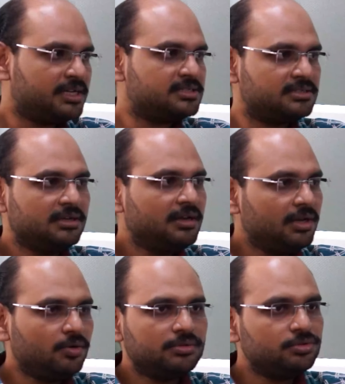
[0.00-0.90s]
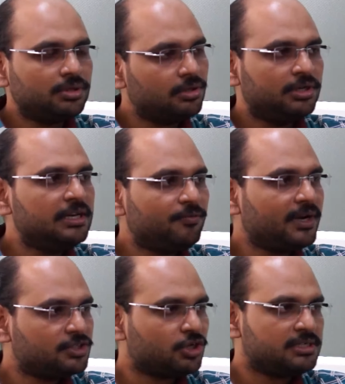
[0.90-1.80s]
test,
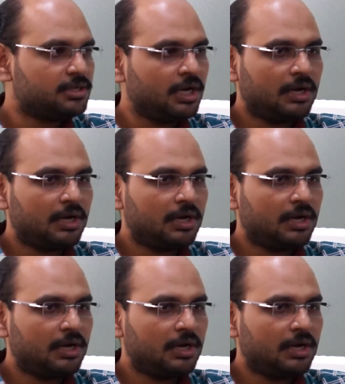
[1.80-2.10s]
different sort.